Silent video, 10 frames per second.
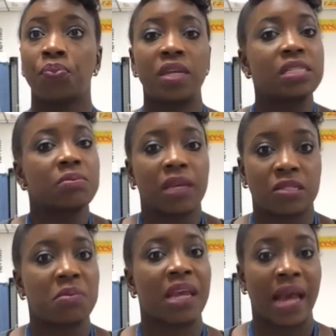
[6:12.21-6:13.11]
this
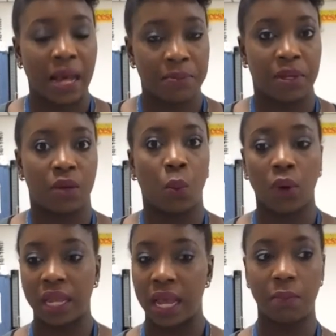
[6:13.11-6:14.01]
makes me happy.
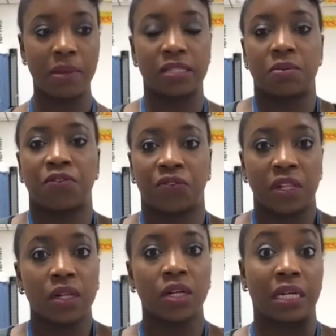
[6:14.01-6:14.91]
Working out makes me
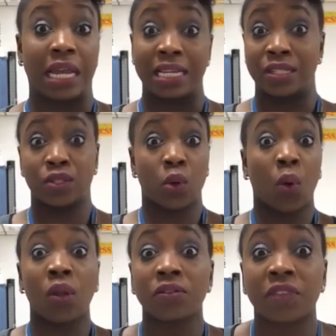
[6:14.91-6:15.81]
feel good. I guess it's
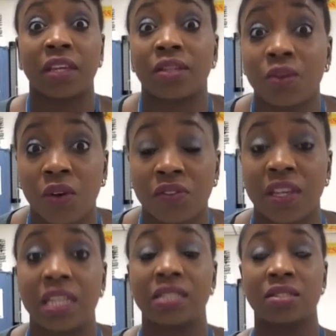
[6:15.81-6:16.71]
all of the
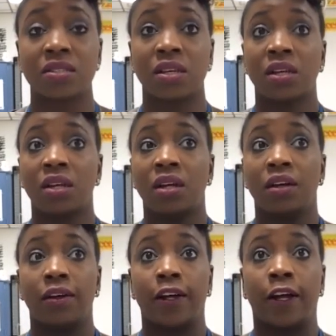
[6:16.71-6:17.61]
endorphins.
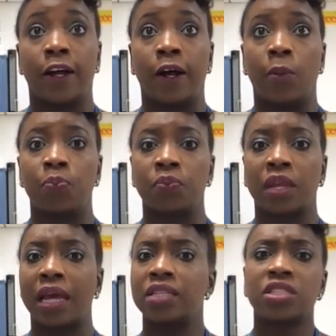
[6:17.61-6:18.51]
Um,
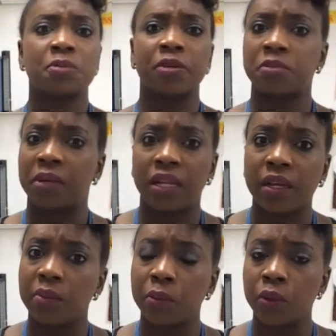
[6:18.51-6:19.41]
and it just puts me in a
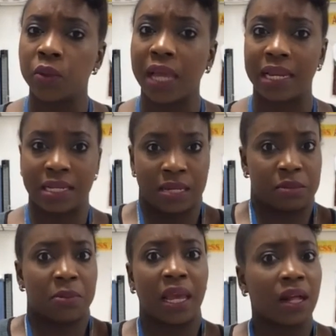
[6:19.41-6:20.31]
good mood and it
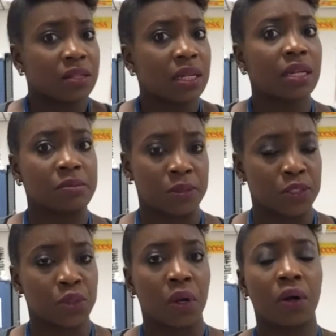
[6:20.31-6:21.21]
keeps me healthy and keeps me
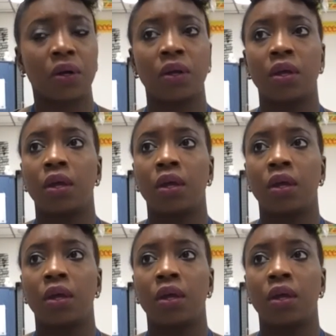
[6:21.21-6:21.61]
strong.